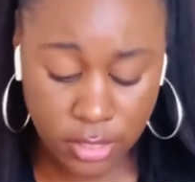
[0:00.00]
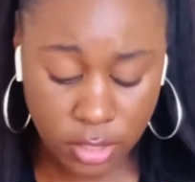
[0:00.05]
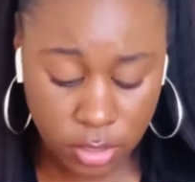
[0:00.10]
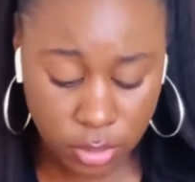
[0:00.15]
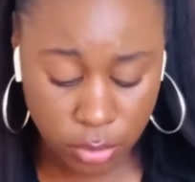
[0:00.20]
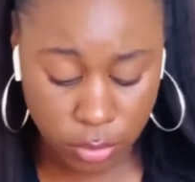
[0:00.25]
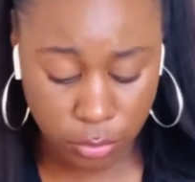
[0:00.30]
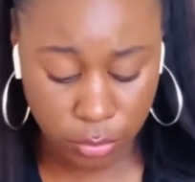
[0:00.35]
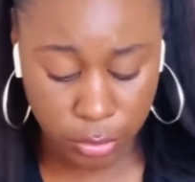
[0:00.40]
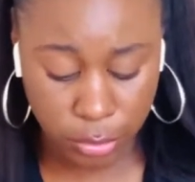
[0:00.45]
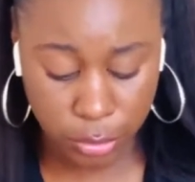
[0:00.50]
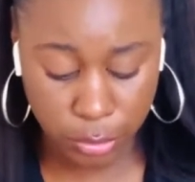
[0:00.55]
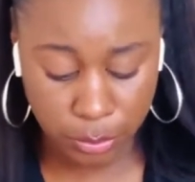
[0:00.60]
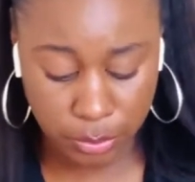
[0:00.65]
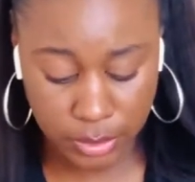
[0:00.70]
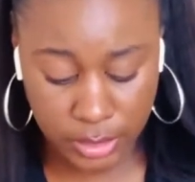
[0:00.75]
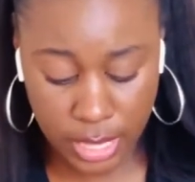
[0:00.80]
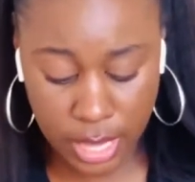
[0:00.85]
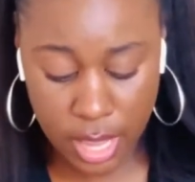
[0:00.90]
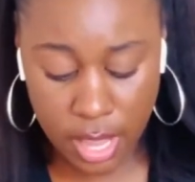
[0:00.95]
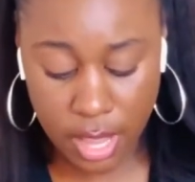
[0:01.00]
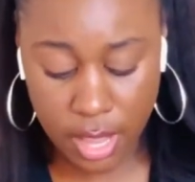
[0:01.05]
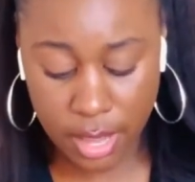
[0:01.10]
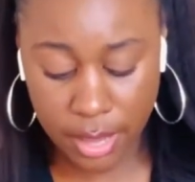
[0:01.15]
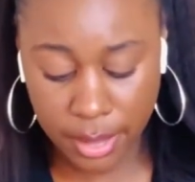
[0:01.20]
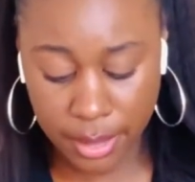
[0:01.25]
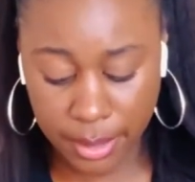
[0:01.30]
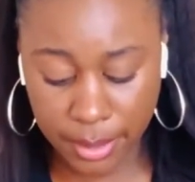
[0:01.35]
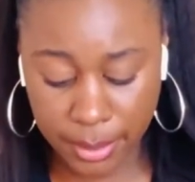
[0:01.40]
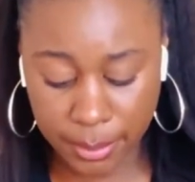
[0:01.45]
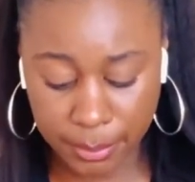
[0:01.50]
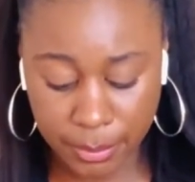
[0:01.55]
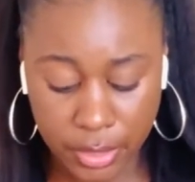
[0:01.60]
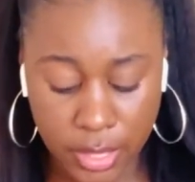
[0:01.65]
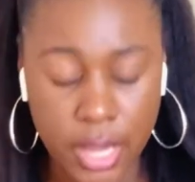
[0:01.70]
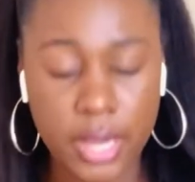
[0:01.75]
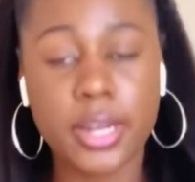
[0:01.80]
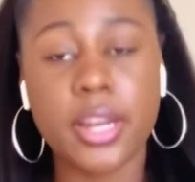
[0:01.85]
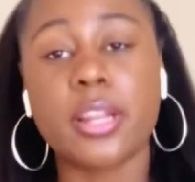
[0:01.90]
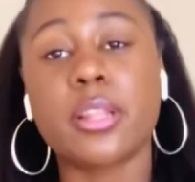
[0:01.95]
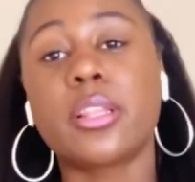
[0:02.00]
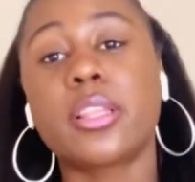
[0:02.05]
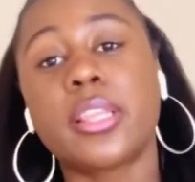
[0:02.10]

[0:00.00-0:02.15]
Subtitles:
those groups. Another